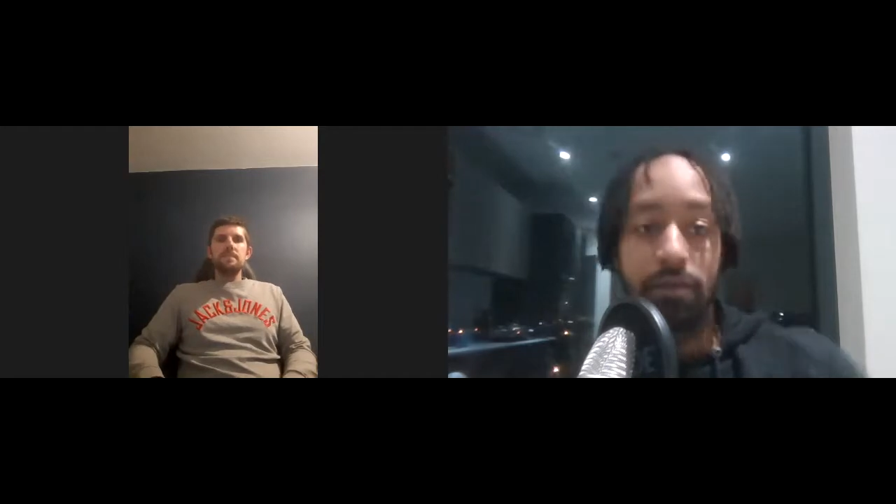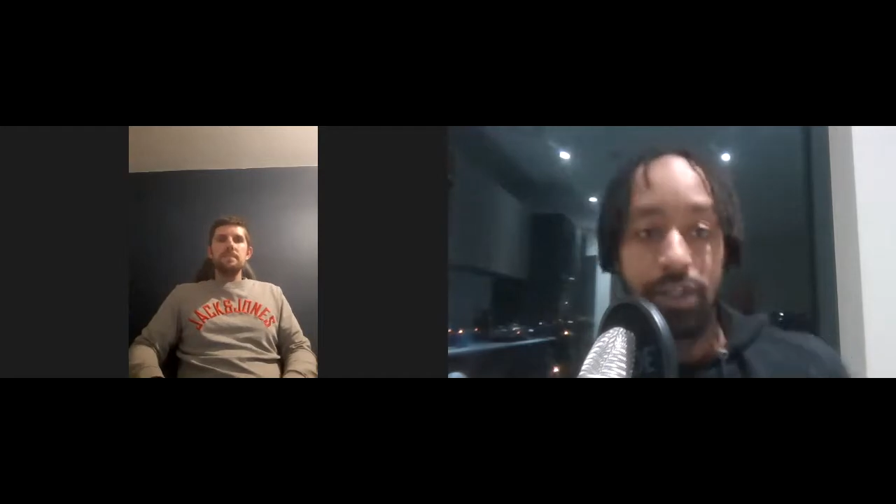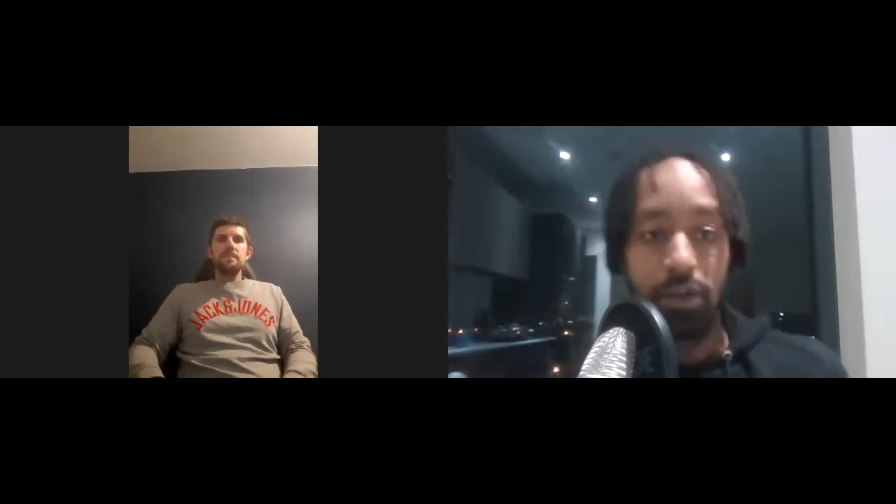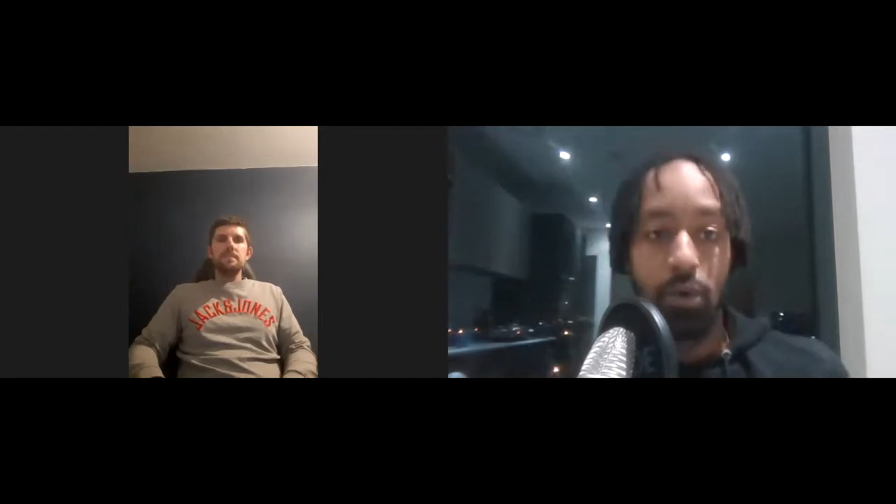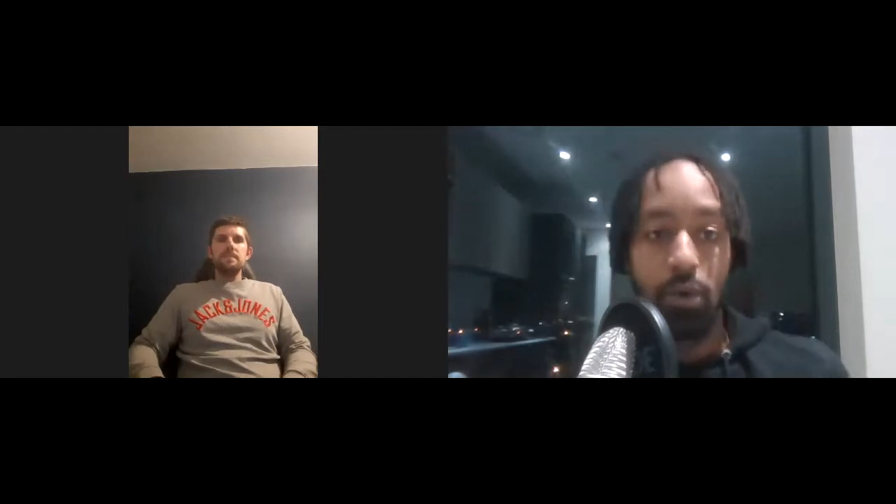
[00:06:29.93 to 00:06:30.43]
he
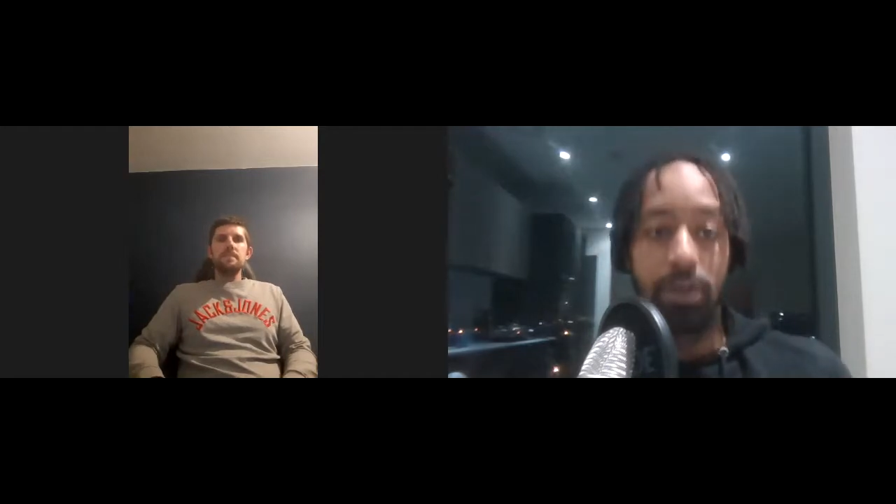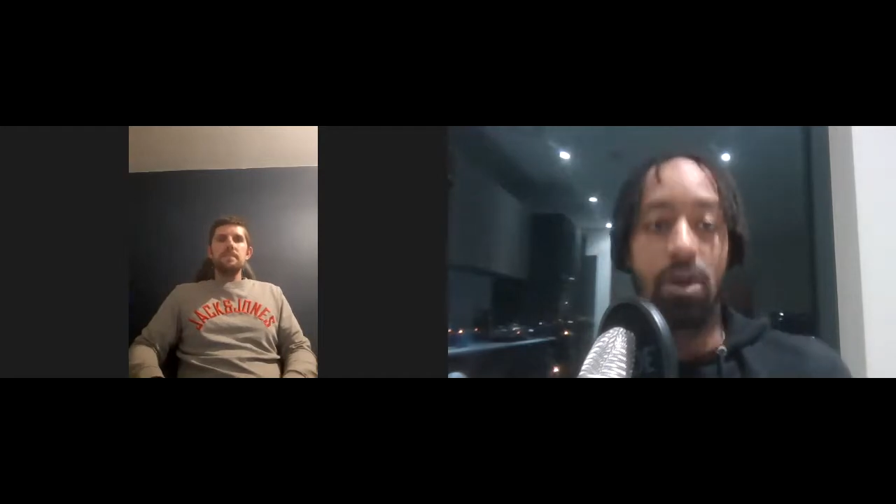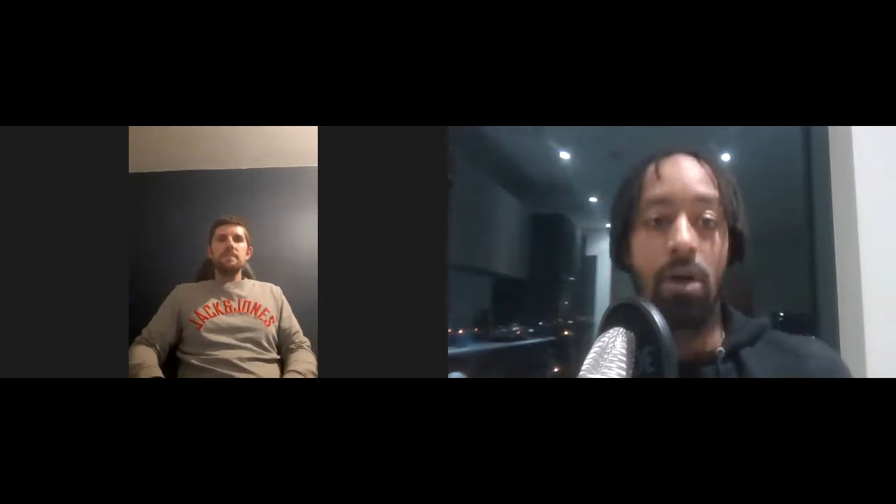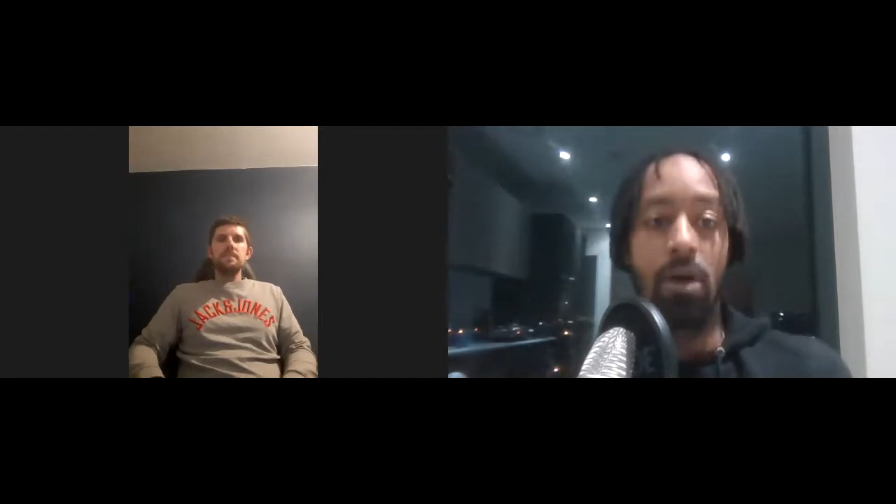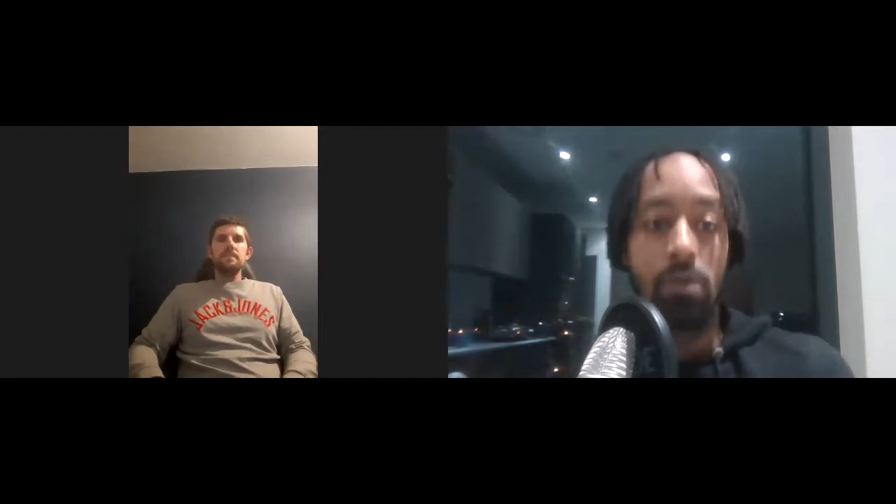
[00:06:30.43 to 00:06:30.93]
scored the
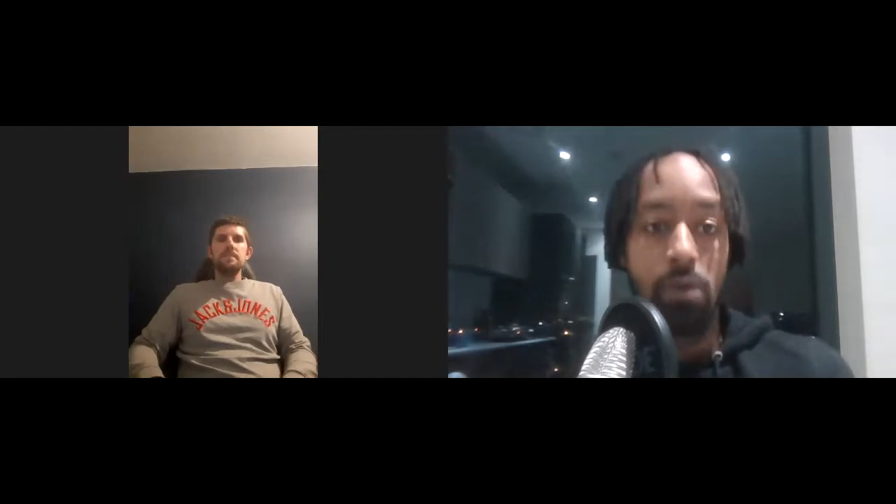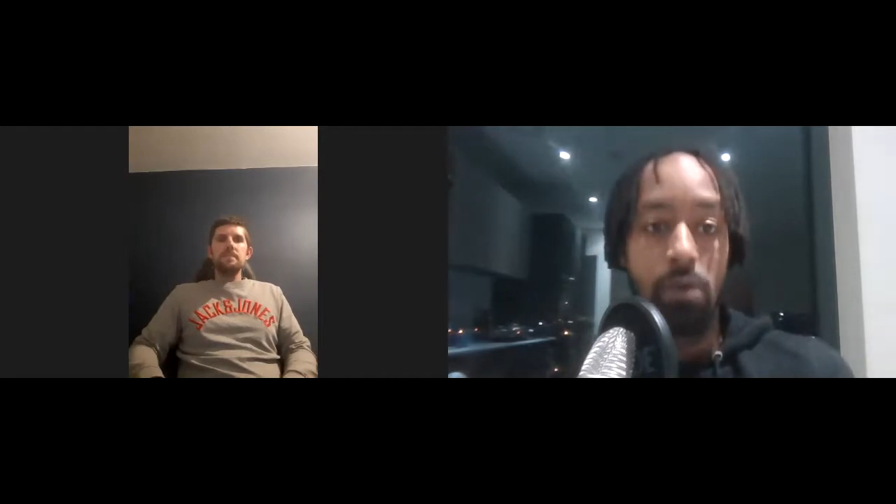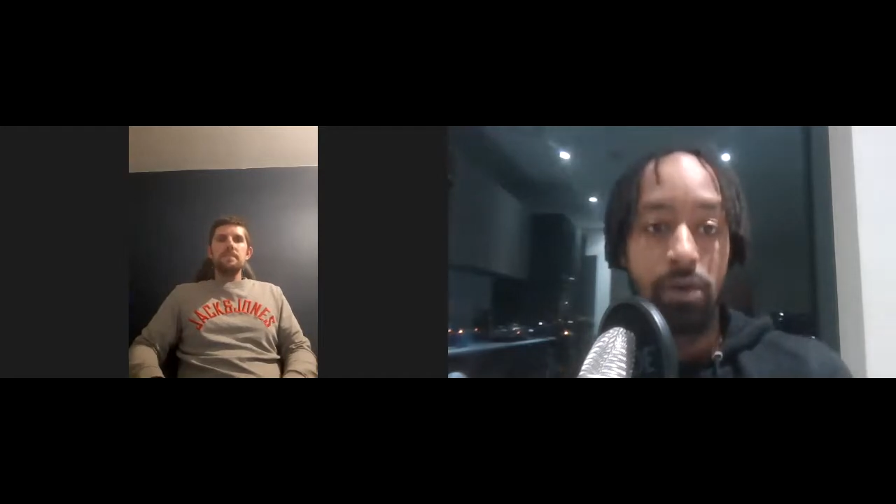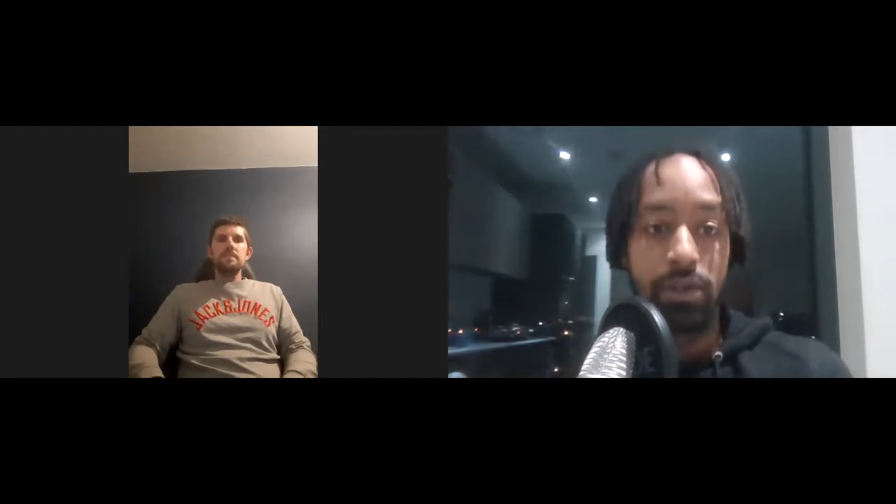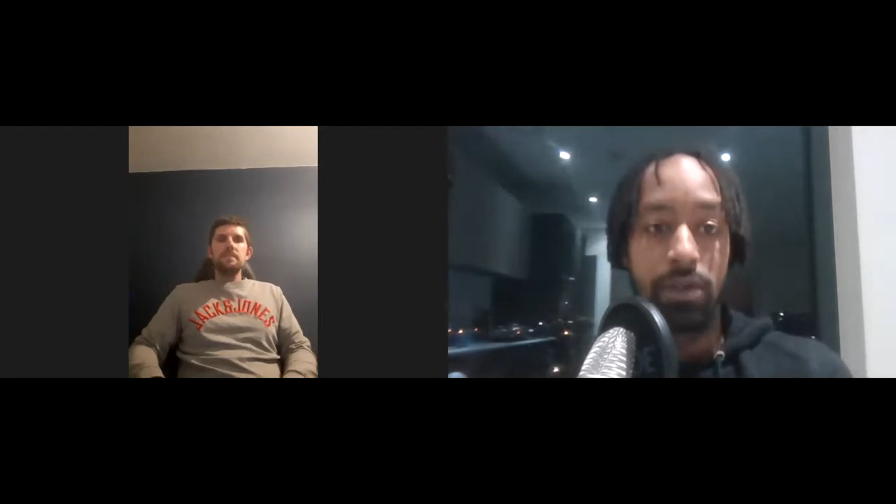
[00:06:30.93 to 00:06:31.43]
goal
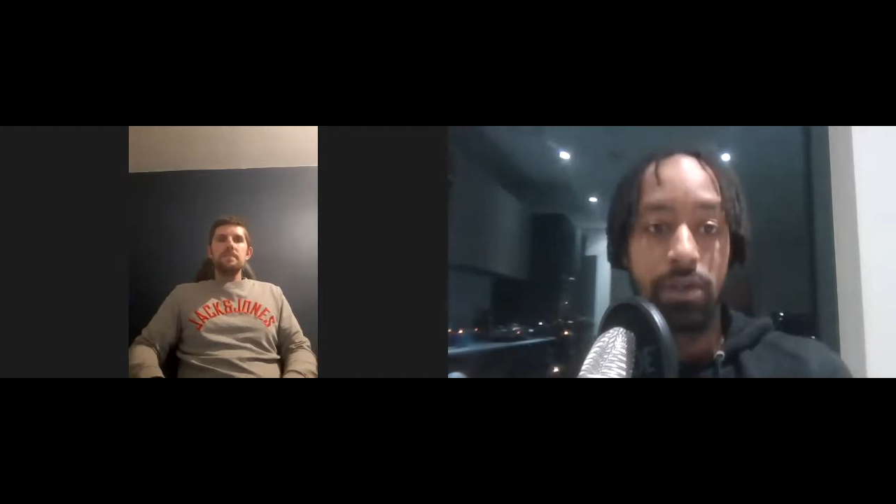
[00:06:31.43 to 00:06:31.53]
was